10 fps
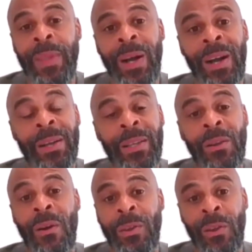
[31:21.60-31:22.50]
uh,
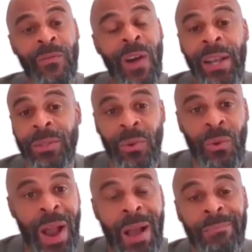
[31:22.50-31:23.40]
you know, your financial
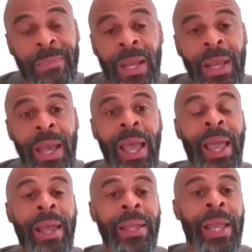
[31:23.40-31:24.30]
ground
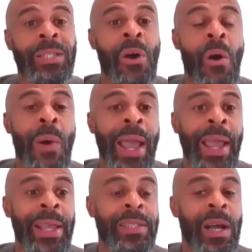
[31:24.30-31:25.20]
and it's
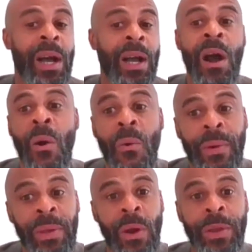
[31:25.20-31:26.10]
always a go
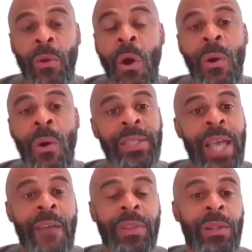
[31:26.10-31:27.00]
you know you always
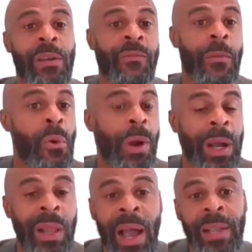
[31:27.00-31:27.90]
have to look for more
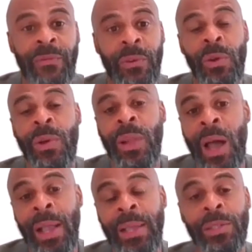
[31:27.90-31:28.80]
clients for new
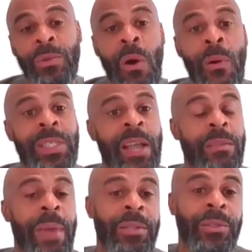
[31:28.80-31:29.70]
clients you always have
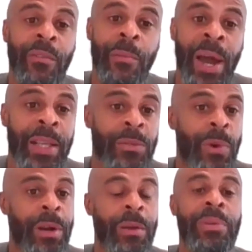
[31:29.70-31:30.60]
to make sure everybody's
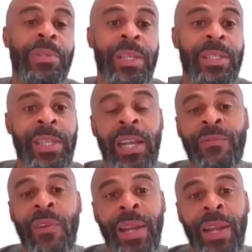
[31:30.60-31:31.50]
100%
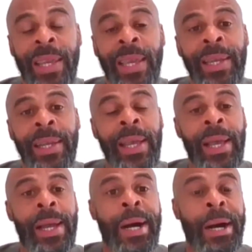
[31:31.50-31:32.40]
satisfied again
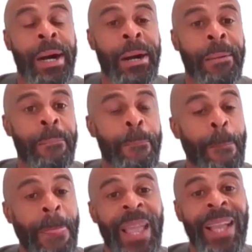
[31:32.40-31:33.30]

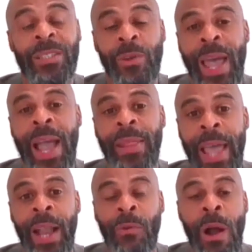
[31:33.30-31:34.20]
um, and so that
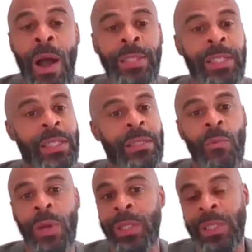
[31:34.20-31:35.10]
that grind just
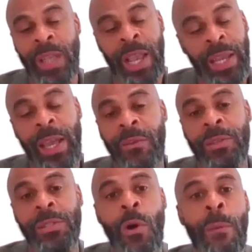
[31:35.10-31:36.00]
just like any
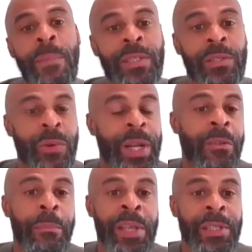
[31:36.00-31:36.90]
other small business or any
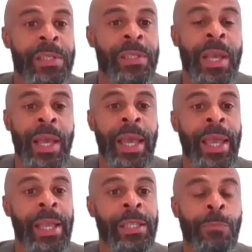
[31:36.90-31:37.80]
other business
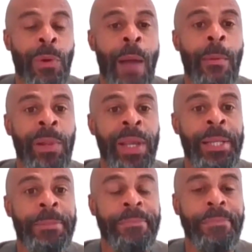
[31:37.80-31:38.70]
is
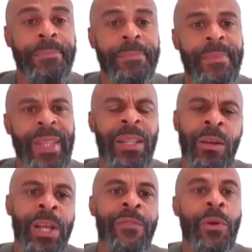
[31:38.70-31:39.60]
probably a
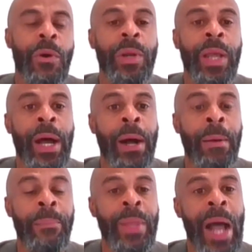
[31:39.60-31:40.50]
little difficult
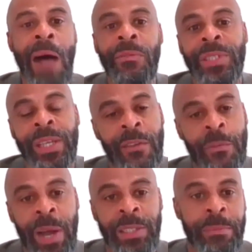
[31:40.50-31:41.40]
um, obviously
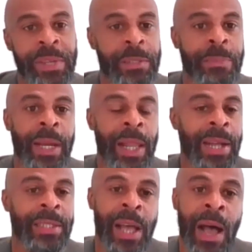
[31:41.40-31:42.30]
everybody's going to be spending a
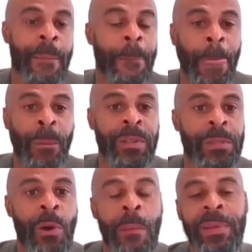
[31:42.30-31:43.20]
lot of time when they're a
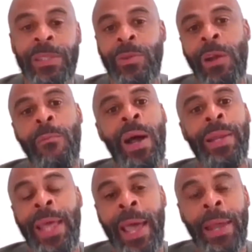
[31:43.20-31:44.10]
small business so i don't
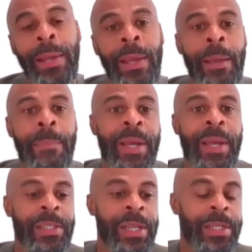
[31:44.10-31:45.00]
mind that
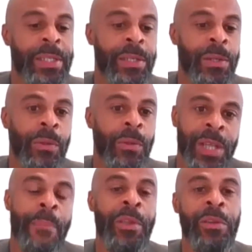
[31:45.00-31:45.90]
because it's you know the
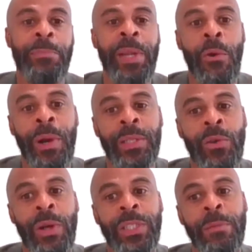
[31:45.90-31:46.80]
time that you're spending on it is
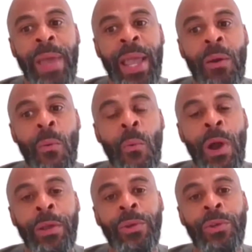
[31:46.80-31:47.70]
going to make
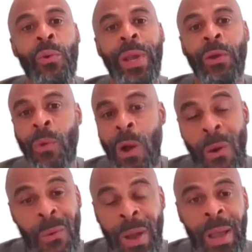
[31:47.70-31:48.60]
what you're doing
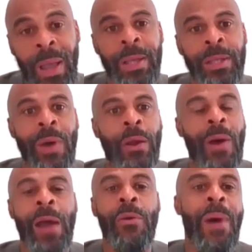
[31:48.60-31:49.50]
grow so I don't
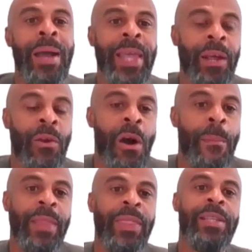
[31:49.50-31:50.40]
I don't mind that at all.
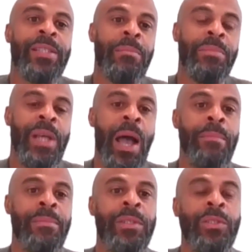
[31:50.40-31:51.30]
But I think
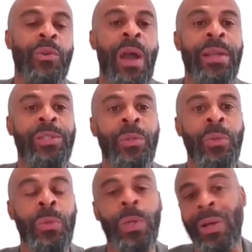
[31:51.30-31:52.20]
sometimes trying to
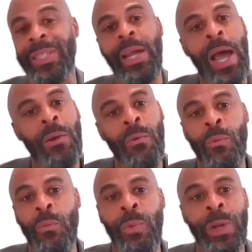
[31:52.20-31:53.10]
you know because I, I
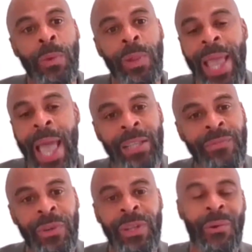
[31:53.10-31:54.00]
don't we don't really ask
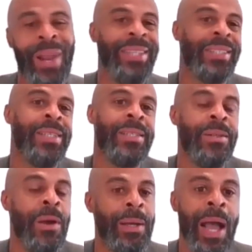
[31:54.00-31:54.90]
for donations.
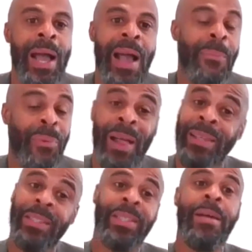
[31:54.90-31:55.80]
You know I, I probably
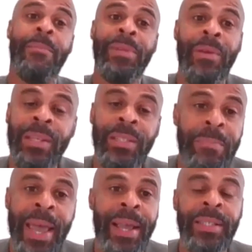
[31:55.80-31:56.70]
should set up a
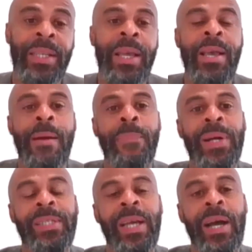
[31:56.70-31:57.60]
donation page,
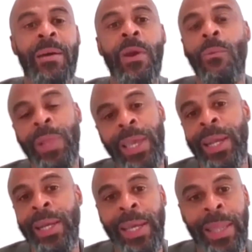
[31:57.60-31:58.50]
but uh, we don't really
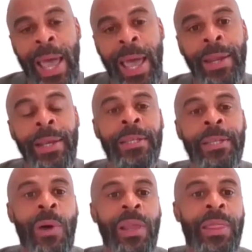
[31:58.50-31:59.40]
get any of that.
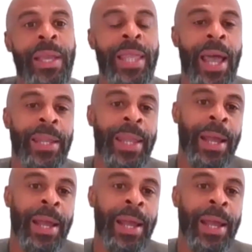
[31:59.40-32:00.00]
So I think that